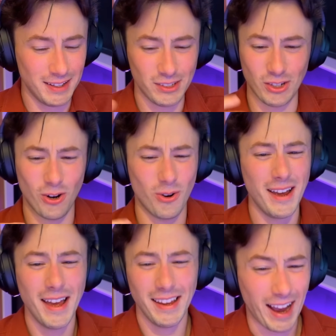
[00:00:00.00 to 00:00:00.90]
So
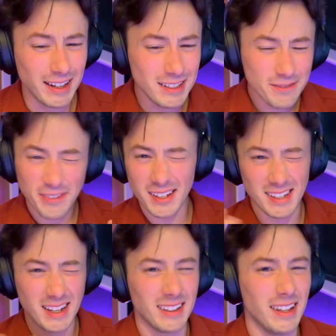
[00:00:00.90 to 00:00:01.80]
kind of feels
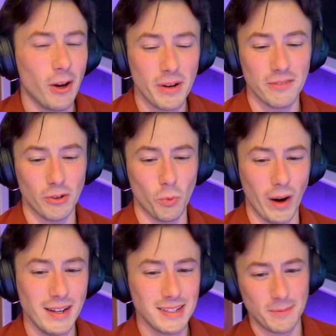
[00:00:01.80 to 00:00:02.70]
like a little bit of a
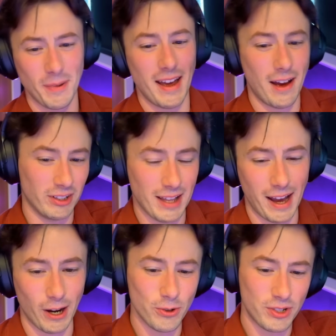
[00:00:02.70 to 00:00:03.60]
waste by having the
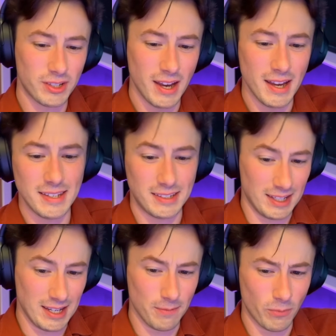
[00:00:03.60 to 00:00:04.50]
house
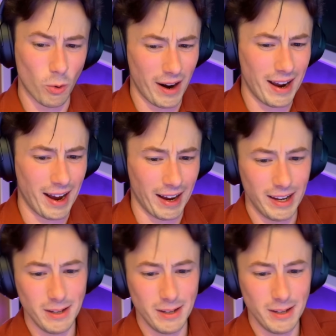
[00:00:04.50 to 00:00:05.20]
seem quite high,